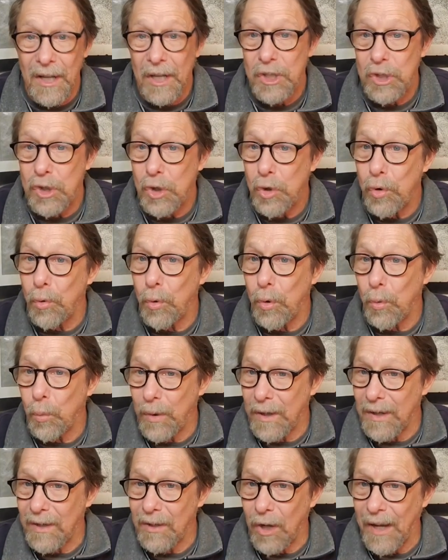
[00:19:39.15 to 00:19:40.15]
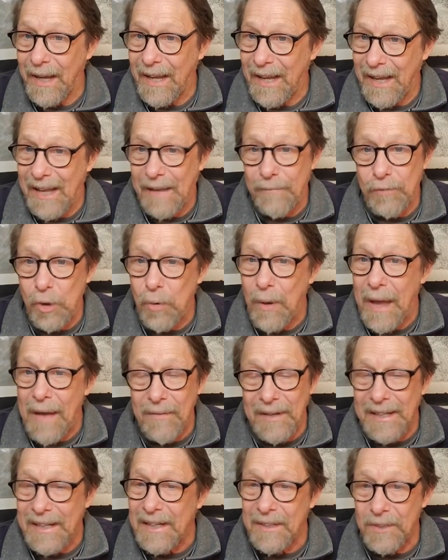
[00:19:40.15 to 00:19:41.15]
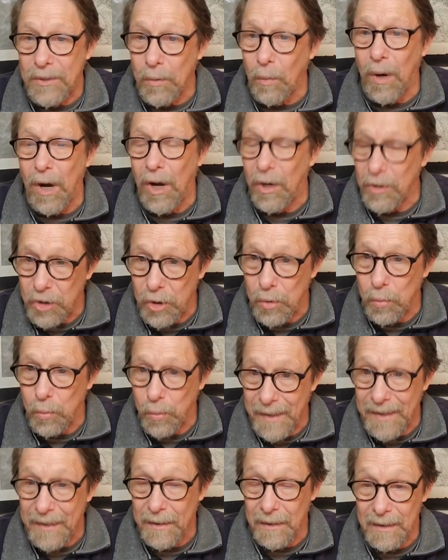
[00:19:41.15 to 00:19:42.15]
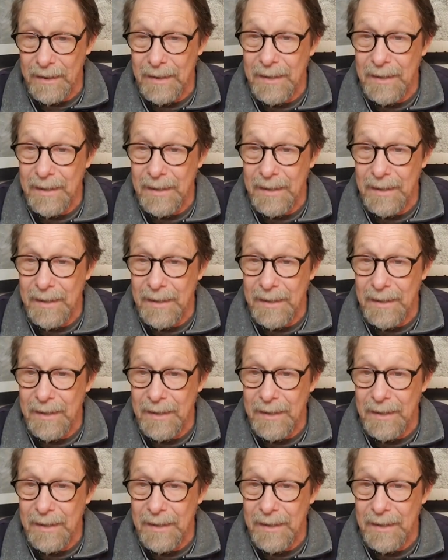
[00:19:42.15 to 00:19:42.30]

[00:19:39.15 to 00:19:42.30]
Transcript: You will, if you haven't hit the wall, you will.